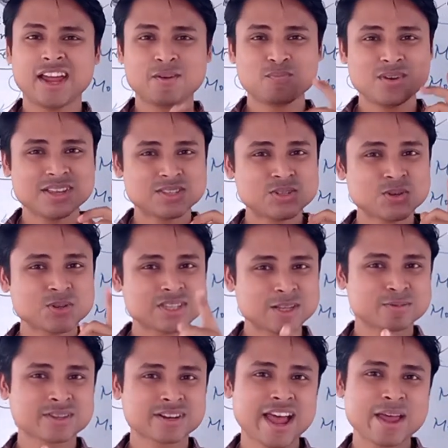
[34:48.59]
and please do
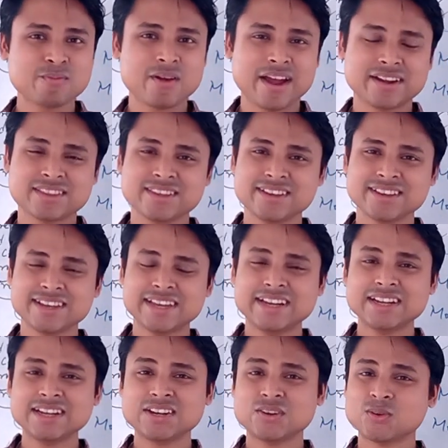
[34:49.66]
subscribe at the
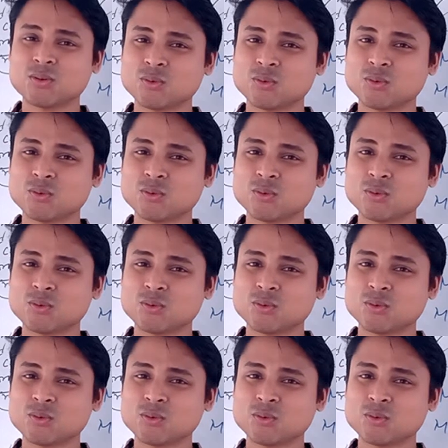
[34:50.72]
end.